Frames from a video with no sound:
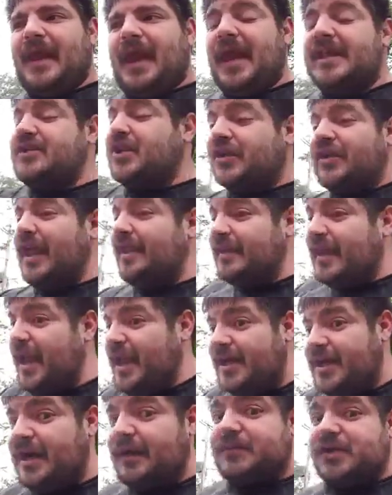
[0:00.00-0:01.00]
And so then they
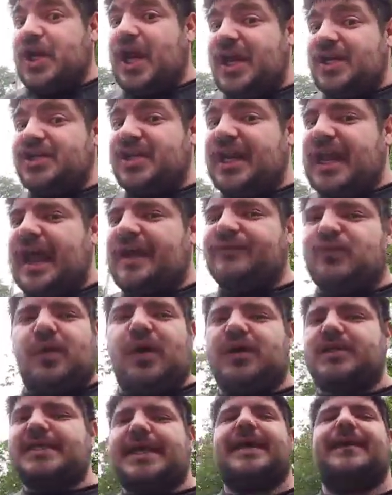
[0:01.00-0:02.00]
ended up changing it
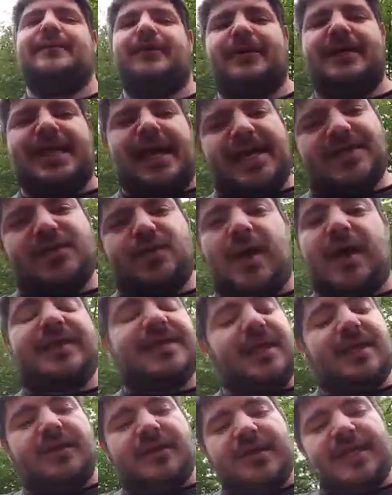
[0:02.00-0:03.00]
afterwards. Well, guess what?
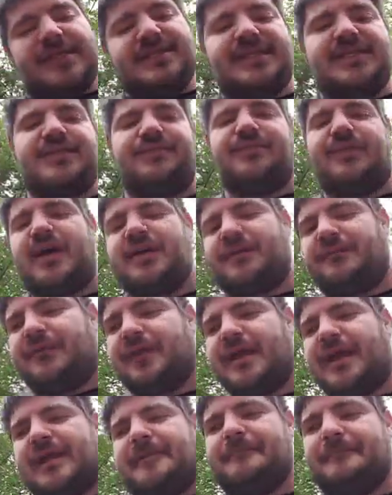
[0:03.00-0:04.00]
The internet doesn't fucking
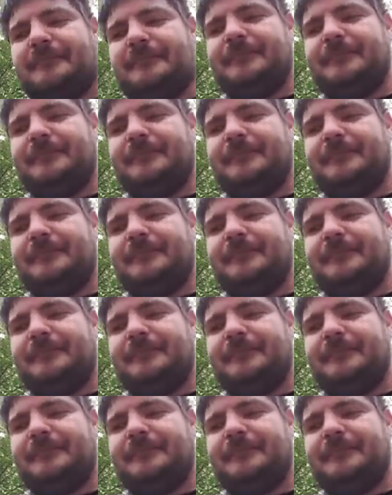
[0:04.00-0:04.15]
forget.